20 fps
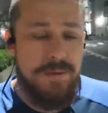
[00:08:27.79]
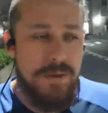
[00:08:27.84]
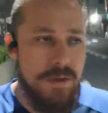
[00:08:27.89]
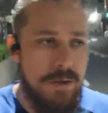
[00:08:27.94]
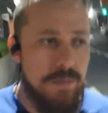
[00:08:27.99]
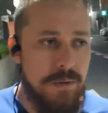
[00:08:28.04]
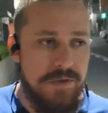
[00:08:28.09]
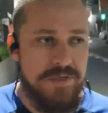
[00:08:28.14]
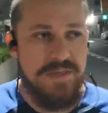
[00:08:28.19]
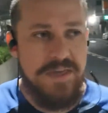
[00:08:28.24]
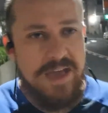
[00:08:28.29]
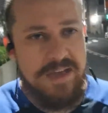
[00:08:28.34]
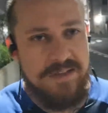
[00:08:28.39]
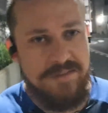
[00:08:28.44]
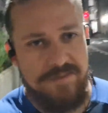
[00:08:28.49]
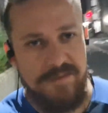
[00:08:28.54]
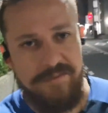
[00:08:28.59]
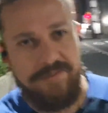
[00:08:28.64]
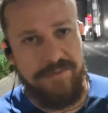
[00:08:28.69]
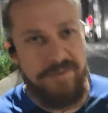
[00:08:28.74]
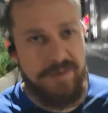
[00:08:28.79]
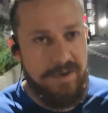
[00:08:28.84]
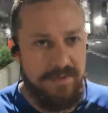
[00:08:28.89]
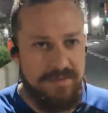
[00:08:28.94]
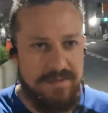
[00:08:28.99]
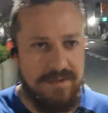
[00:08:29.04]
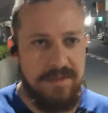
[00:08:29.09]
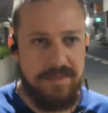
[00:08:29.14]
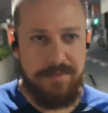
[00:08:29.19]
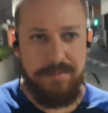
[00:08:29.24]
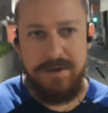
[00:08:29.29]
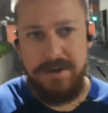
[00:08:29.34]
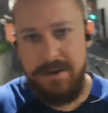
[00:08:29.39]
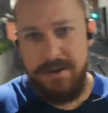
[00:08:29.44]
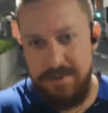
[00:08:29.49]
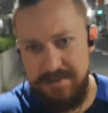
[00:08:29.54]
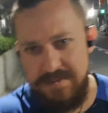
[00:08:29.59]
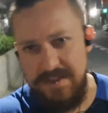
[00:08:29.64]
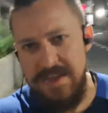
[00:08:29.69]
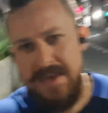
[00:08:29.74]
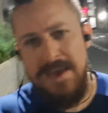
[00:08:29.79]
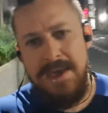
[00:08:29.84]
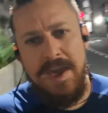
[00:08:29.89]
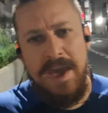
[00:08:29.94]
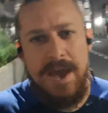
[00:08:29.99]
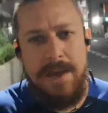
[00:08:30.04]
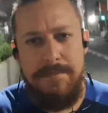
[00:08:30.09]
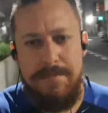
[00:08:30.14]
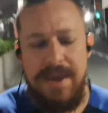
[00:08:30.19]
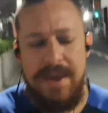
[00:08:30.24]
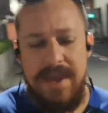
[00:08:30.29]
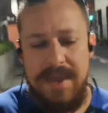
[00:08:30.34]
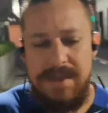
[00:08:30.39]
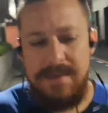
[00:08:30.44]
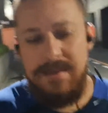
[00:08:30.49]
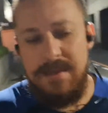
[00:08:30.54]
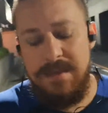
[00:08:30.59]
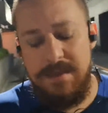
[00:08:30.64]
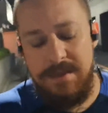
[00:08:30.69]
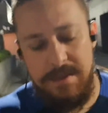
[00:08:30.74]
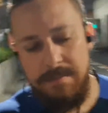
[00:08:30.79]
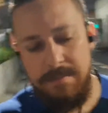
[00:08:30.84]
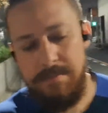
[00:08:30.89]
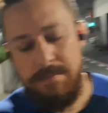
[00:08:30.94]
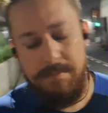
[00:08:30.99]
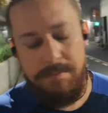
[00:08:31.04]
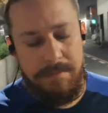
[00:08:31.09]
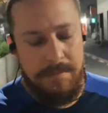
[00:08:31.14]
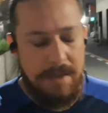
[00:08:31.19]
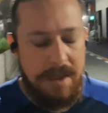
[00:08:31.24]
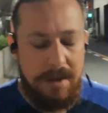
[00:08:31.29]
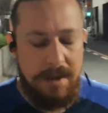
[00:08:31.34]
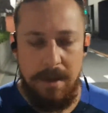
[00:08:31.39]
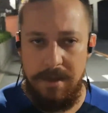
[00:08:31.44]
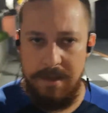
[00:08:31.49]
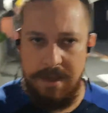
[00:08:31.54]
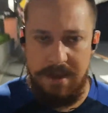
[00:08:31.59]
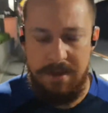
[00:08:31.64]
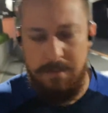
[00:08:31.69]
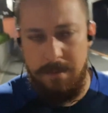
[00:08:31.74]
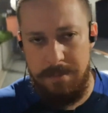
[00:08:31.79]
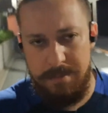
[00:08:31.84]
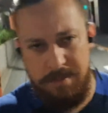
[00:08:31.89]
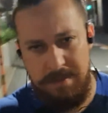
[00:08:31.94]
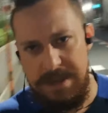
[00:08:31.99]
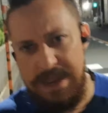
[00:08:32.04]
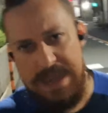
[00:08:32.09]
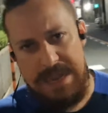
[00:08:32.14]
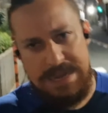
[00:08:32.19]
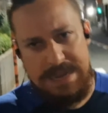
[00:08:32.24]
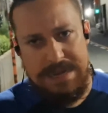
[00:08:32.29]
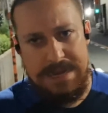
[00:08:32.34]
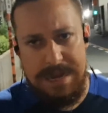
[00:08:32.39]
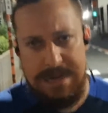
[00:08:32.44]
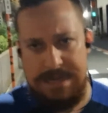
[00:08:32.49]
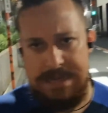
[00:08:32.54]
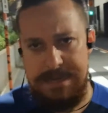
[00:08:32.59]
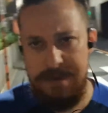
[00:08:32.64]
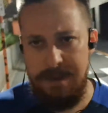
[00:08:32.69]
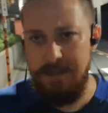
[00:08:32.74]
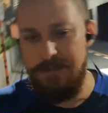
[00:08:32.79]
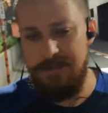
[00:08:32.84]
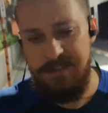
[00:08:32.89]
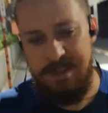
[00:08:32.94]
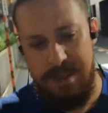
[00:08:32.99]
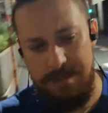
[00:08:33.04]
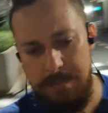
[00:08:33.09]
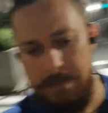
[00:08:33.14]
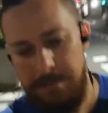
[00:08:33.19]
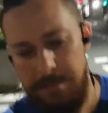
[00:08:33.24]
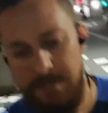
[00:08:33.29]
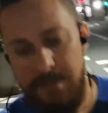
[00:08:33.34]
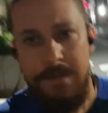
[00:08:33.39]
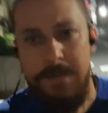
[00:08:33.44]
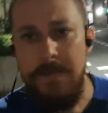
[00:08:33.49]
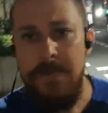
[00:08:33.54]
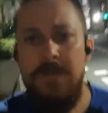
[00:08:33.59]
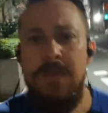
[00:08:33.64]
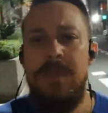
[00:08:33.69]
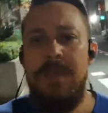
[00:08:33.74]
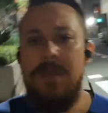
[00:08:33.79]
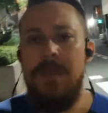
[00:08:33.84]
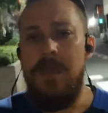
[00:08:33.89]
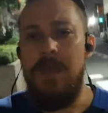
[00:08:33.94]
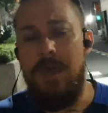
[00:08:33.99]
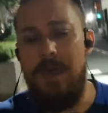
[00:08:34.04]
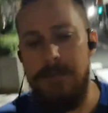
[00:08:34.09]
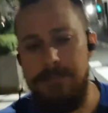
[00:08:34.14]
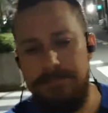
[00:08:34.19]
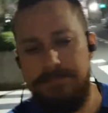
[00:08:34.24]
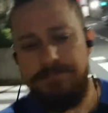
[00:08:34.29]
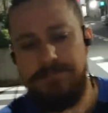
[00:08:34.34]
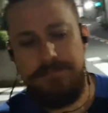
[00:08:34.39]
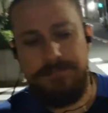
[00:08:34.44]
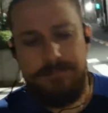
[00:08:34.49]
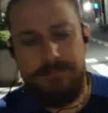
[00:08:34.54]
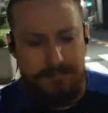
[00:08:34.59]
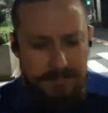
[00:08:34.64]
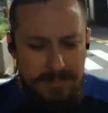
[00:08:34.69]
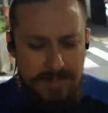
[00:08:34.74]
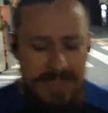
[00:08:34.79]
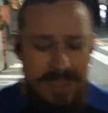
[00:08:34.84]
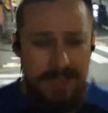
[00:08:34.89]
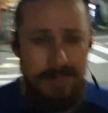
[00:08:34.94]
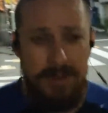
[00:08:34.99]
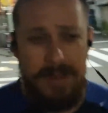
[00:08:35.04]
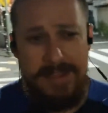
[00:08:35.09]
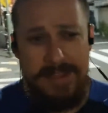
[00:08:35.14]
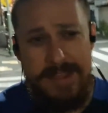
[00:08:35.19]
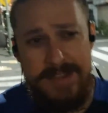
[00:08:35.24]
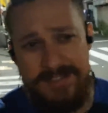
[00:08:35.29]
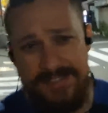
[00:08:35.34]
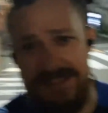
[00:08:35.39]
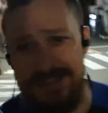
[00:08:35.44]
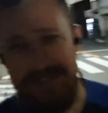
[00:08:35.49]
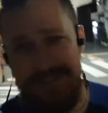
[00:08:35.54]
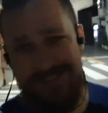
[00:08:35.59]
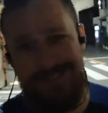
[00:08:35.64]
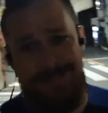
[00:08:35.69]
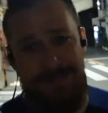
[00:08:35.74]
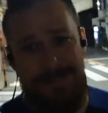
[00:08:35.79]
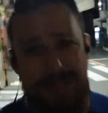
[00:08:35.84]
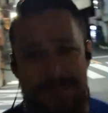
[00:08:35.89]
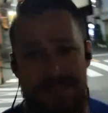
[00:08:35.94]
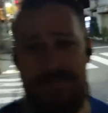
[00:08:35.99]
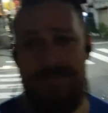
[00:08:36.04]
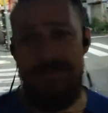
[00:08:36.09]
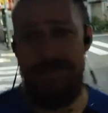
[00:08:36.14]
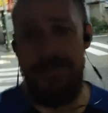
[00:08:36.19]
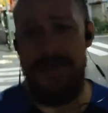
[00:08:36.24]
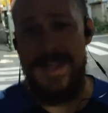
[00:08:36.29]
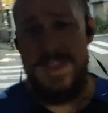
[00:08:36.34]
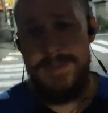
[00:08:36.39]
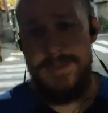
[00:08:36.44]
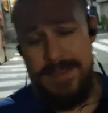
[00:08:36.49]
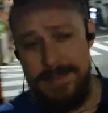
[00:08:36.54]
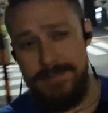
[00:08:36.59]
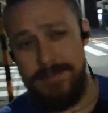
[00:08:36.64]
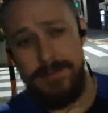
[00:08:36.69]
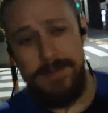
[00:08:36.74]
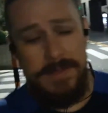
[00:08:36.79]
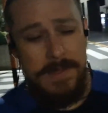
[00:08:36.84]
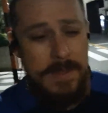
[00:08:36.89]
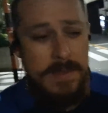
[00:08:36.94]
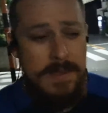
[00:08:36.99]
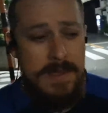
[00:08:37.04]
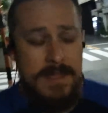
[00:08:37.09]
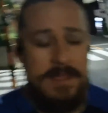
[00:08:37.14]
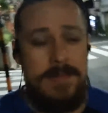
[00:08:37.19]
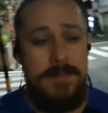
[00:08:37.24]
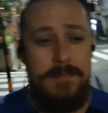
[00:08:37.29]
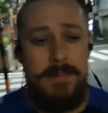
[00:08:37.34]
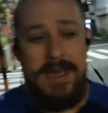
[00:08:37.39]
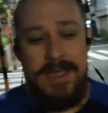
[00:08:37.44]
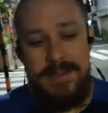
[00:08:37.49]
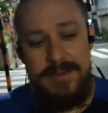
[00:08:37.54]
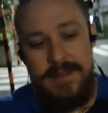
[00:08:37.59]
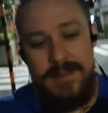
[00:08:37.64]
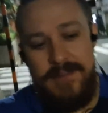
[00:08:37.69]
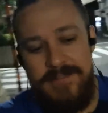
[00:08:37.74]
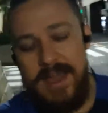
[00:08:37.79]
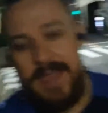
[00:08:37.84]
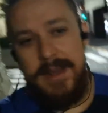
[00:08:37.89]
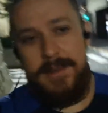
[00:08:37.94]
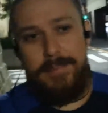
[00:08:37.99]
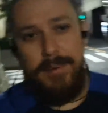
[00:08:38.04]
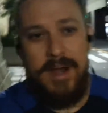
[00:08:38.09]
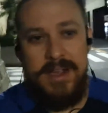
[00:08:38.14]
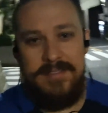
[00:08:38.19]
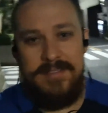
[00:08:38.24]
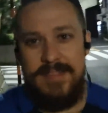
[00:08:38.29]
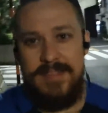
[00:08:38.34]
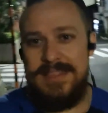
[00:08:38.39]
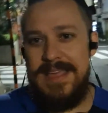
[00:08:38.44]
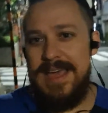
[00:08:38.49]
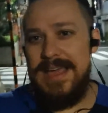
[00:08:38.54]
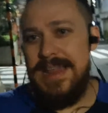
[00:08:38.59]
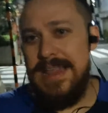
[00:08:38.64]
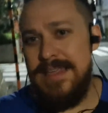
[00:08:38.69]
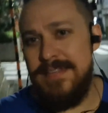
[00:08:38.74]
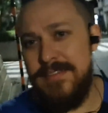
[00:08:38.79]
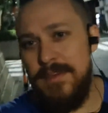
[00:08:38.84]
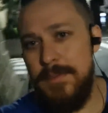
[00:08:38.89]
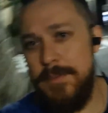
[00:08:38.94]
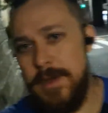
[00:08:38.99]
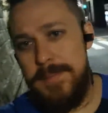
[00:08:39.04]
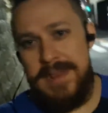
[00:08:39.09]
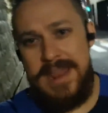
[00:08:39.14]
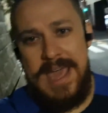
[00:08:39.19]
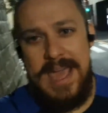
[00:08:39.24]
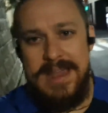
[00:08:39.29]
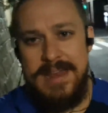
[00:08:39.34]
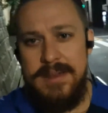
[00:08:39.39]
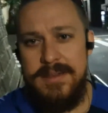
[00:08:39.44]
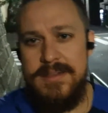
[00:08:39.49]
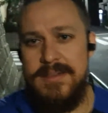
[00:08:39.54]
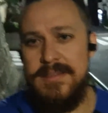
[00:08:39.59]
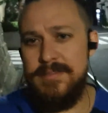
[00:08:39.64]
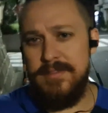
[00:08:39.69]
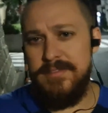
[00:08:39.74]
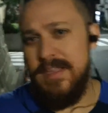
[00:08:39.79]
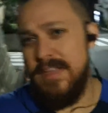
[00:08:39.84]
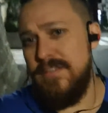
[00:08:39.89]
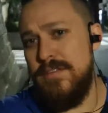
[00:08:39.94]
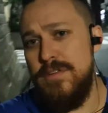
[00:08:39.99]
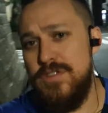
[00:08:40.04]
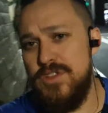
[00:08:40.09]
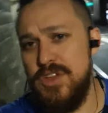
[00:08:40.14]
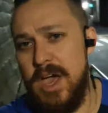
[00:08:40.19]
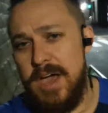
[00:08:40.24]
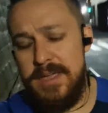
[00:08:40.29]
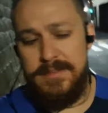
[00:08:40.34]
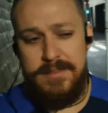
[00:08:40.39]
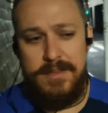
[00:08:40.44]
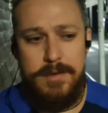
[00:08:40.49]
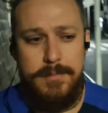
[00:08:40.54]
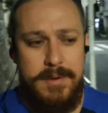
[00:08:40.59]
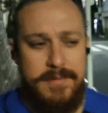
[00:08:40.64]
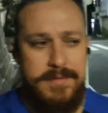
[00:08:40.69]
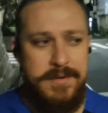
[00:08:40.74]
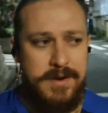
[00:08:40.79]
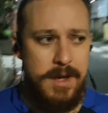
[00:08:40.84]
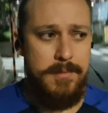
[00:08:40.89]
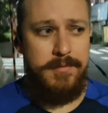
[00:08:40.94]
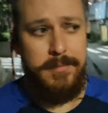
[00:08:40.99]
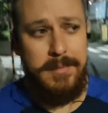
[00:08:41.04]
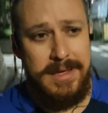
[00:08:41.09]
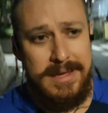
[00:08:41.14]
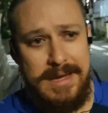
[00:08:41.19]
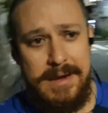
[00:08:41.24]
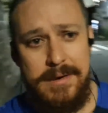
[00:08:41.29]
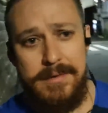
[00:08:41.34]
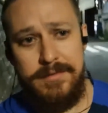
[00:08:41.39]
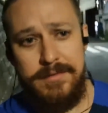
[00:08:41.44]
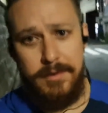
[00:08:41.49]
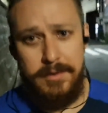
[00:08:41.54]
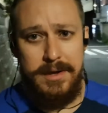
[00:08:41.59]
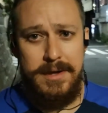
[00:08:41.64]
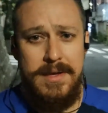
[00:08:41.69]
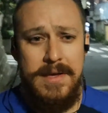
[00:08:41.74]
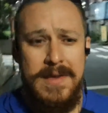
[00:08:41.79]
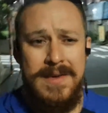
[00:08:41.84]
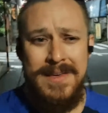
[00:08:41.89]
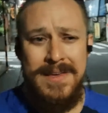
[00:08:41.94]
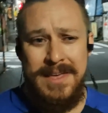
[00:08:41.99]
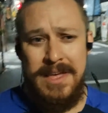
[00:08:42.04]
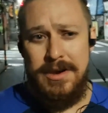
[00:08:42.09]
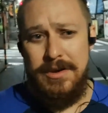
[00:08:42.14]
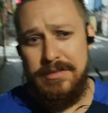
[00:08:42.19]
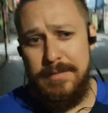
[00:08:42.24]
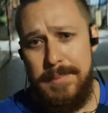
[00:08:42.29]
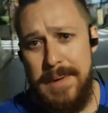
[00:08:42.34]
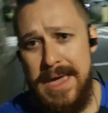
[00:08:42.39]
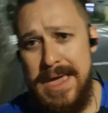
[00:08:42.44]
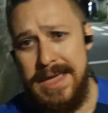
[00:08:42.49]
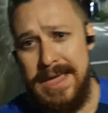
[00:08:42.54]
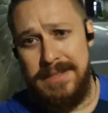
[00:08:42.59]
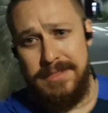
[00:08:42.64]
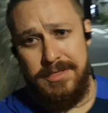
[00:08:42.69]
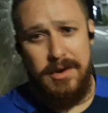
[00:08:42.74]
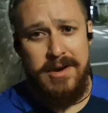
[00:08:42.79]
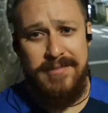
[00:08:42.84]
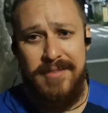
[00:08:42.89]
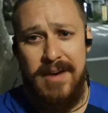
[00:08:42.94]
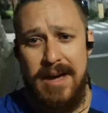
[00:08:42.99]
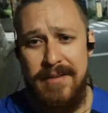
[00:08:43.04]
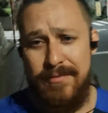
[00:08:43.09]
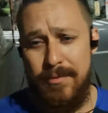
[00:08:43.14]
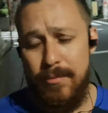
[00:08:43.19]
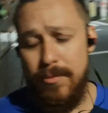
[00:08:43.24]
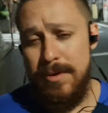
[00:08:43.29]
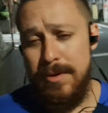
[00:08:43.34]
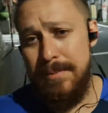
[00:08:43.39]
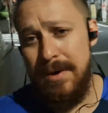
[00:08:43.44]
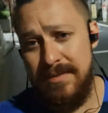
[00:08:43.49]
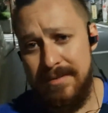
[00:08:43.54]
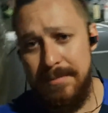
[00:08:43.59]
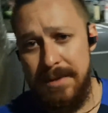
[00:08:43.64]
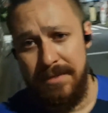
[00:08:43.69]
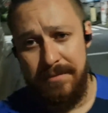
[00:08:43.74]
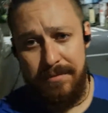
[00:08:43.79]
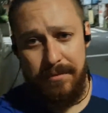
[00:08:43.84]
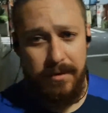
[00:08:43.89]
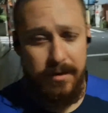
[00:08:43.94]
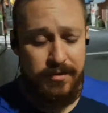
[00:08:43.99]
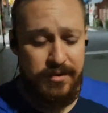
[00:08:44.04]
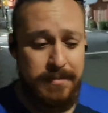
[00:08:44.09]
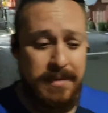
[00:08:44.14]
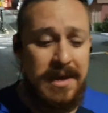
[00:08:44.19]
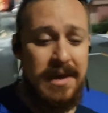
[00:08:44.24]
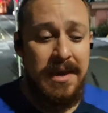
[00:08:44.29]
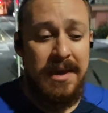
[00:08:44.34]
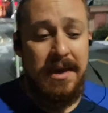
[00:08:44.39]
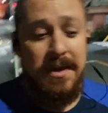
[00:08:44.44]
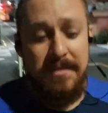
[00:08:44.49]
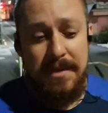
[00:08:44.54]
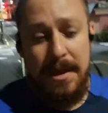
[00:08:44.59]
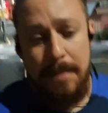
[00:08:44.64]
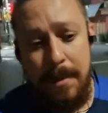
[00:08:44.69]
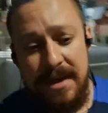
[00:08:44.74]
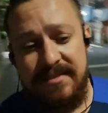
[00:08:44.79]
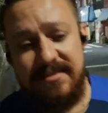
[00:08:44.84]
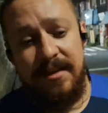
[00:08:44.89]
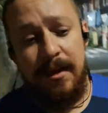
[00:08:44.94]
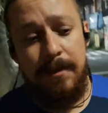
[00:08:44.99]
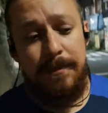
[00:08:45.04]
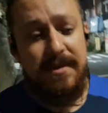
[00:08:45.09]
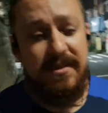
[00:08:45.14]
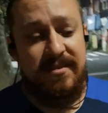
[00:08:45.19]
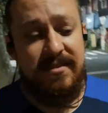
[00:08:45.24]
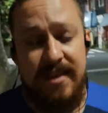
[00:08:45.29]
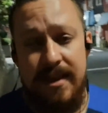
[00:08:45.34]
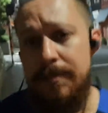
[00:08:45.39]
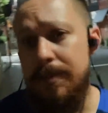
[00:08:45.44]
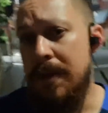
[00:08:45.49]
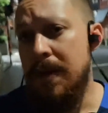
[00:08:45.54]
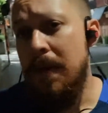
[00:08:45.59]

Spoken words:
With the extra frills and thrills I'm paying, I don't know, anywhere between $80 and $90, I can't remember. While that's still expensive to a lot of people, you might find a price like that somewhere in Manhattan, so it's not too shocking to you. But if you're coming from like Arizona and you're still paying 35, 40 bucks a month for a gym, that might still be steep.